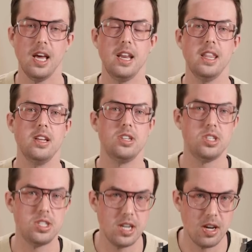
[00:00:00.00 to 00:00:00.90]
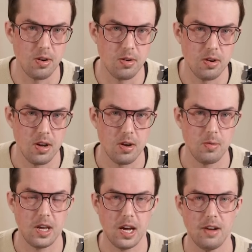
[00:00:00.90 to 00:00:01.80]
And then still,
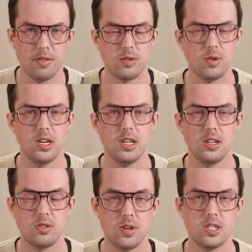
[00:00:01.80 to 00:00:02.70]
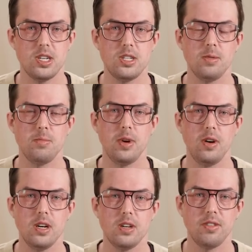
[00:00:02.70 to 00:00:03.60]
we have a transition
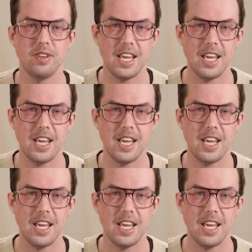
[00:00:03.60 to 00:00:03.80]
period of